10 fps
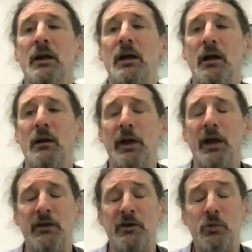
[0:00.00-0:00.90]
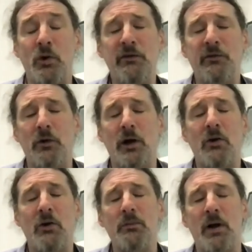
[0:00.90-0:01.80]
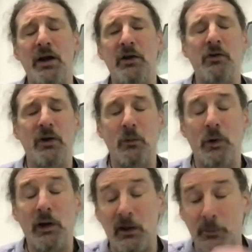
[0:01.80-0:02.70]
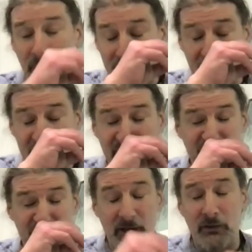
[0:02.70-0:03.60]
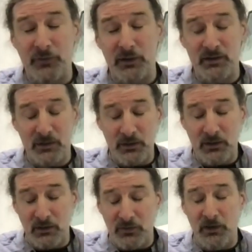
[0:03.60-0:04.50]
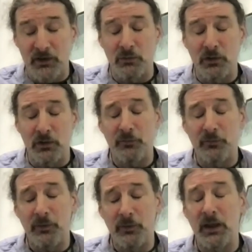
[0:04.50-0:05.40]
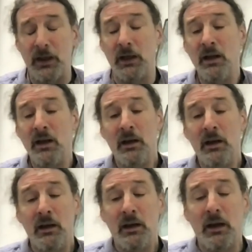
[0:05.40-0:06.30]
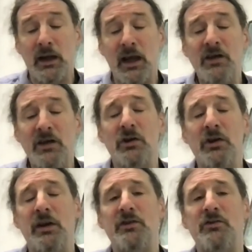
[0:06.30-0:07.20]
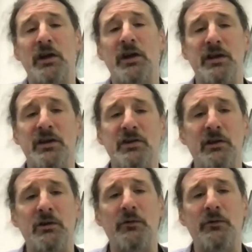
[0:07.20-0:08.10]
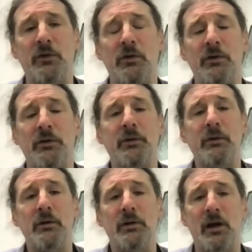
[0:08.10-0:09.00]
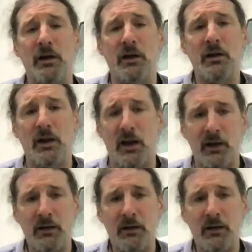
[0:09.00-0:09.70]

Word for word: um, and the 24-hour monitoring will help with this if it, if it's if it is a real thing. Occasionally, they transition into a full tonic-clonic,